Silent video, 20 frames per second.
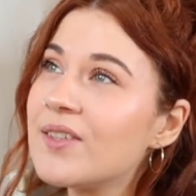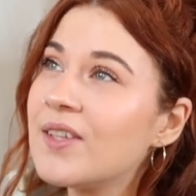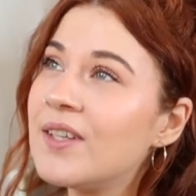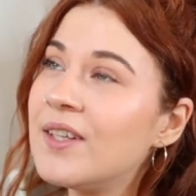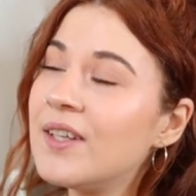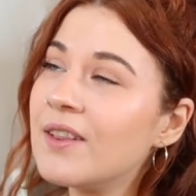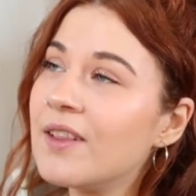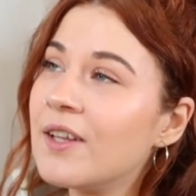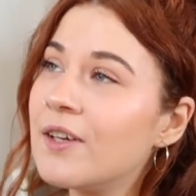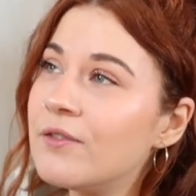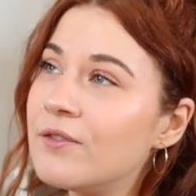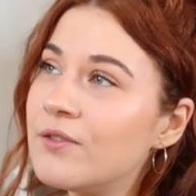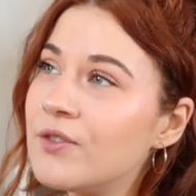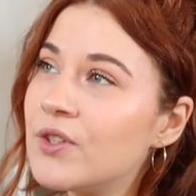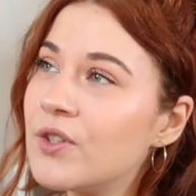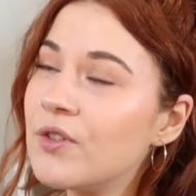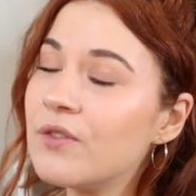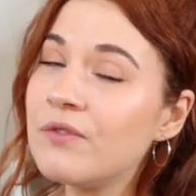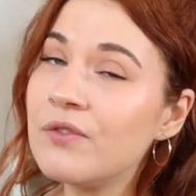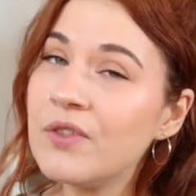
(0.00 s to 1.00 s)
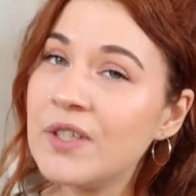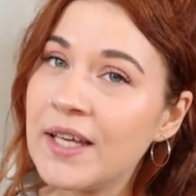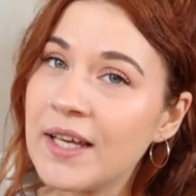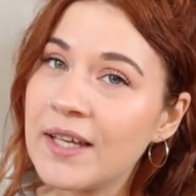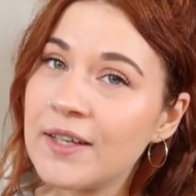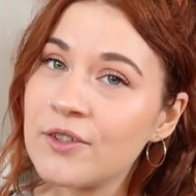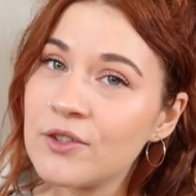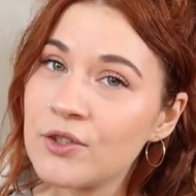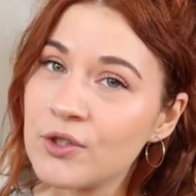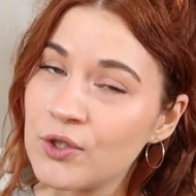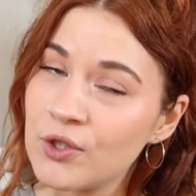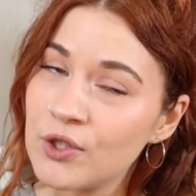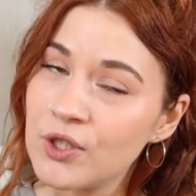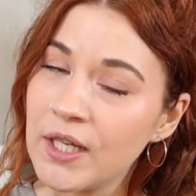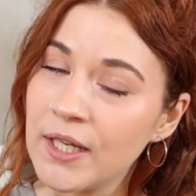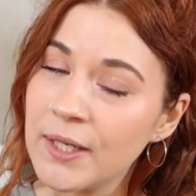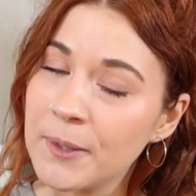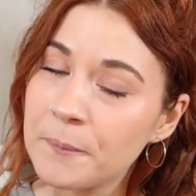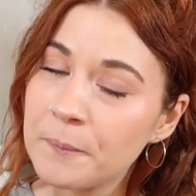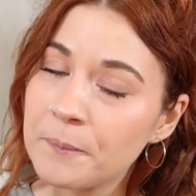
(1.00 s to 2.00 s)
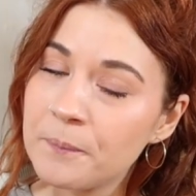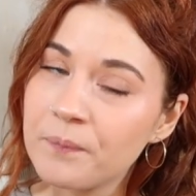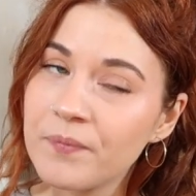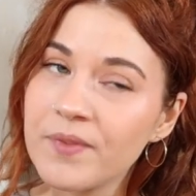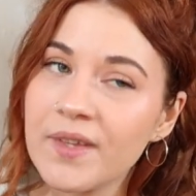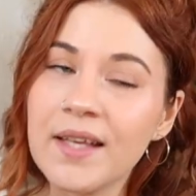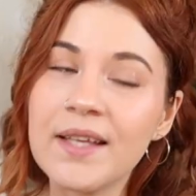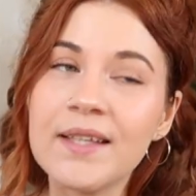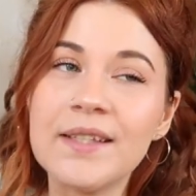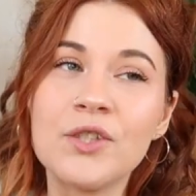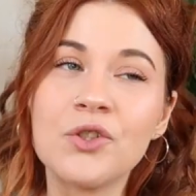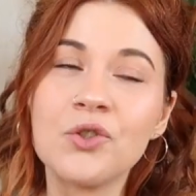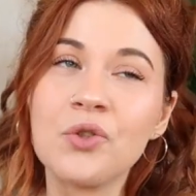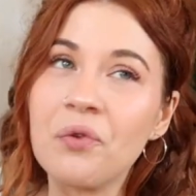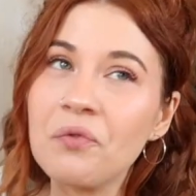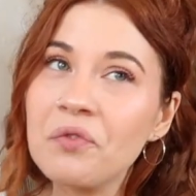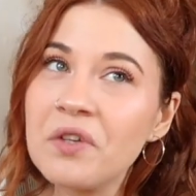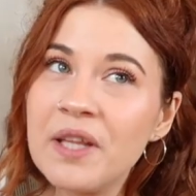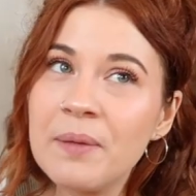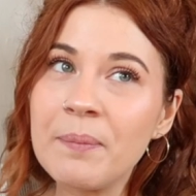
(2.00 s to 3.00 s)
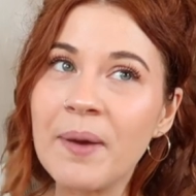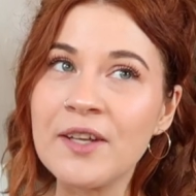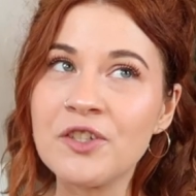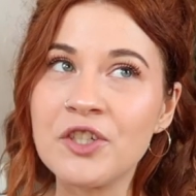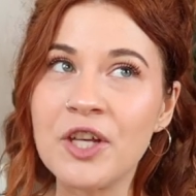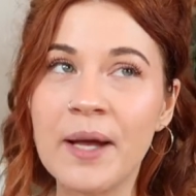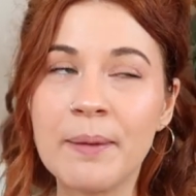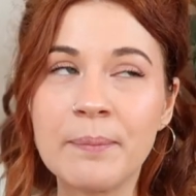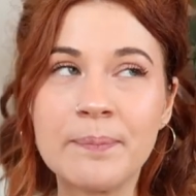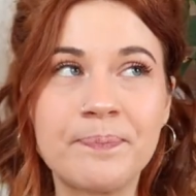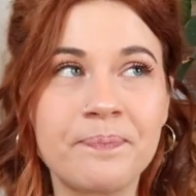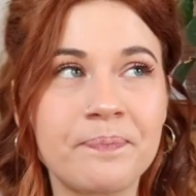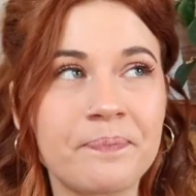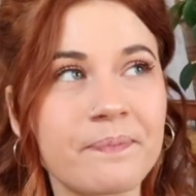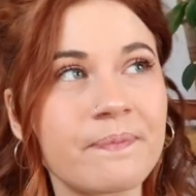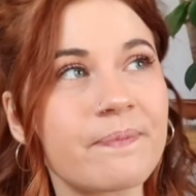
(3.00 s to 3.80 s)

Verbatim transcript: He loves vegan sushi. It's not really my jam.